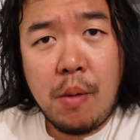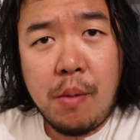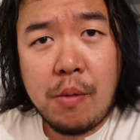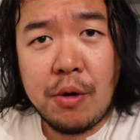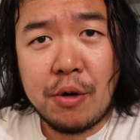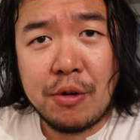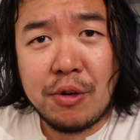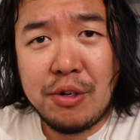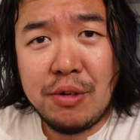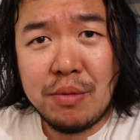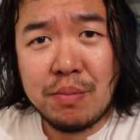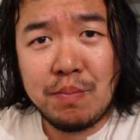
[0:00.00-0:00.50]

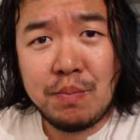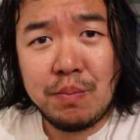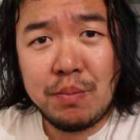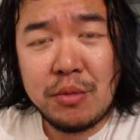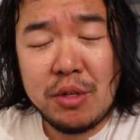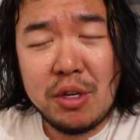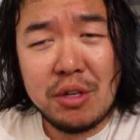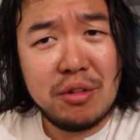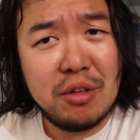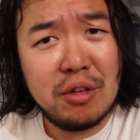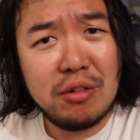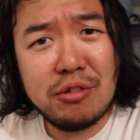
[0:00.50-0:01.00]
All right,
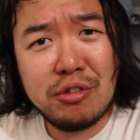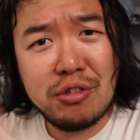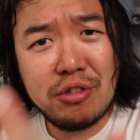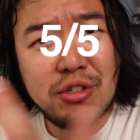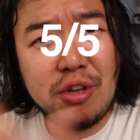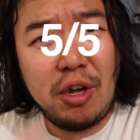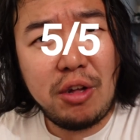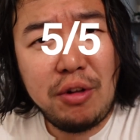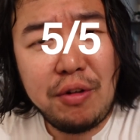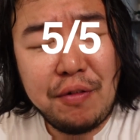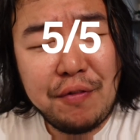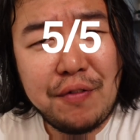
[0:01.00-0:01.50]
another
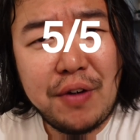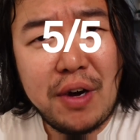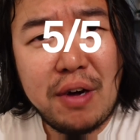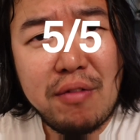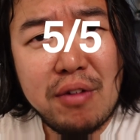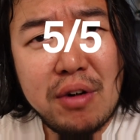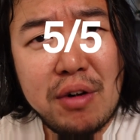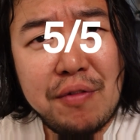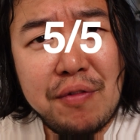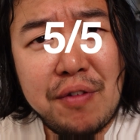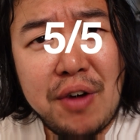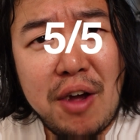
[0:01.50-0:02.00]
solid 5
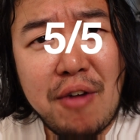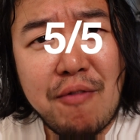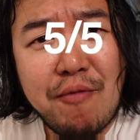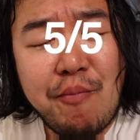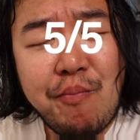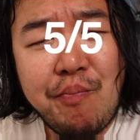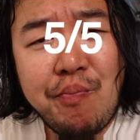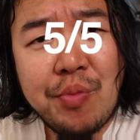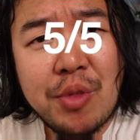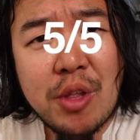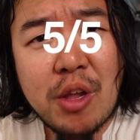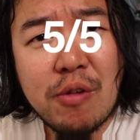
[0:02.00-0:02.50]
out of 5.
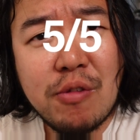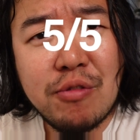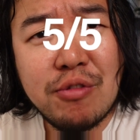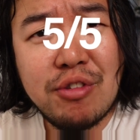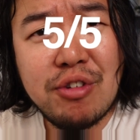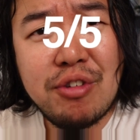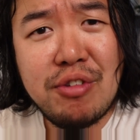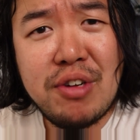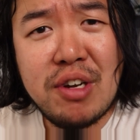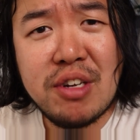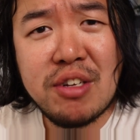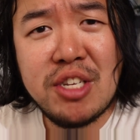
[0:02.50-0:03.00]
We'll see
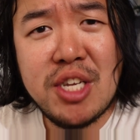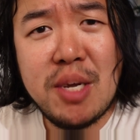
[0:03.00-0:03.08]
you next